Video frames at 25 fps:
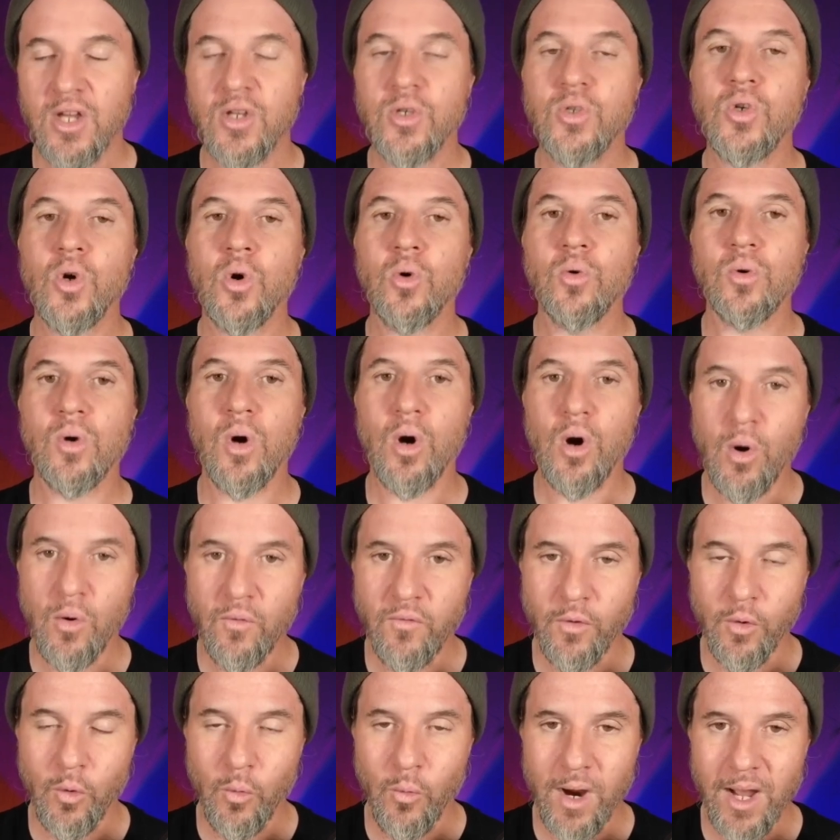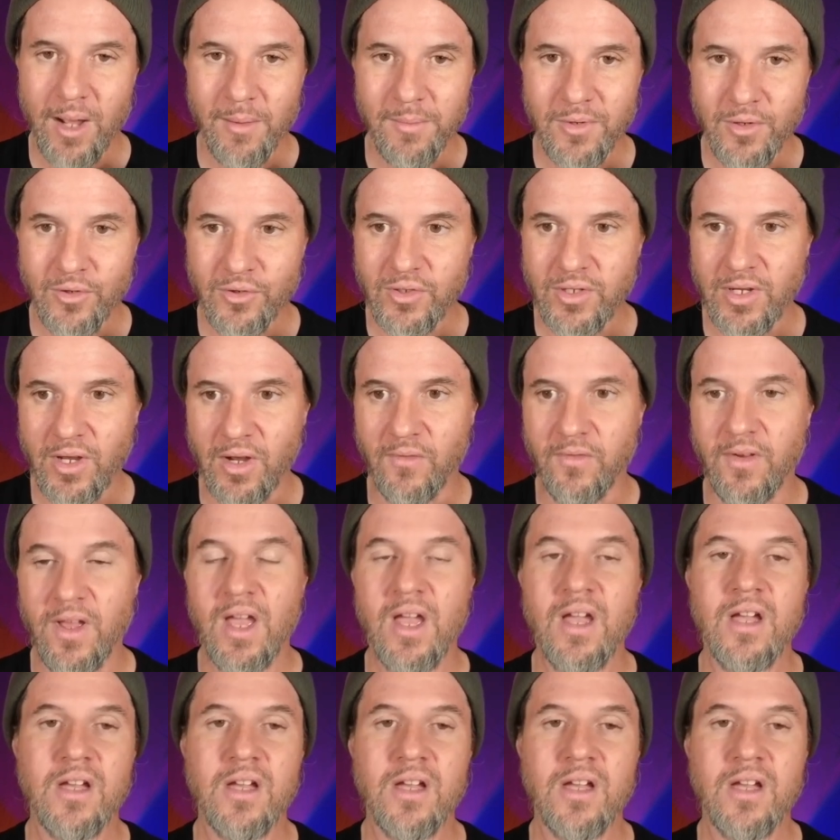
Don't overwhelm yourself.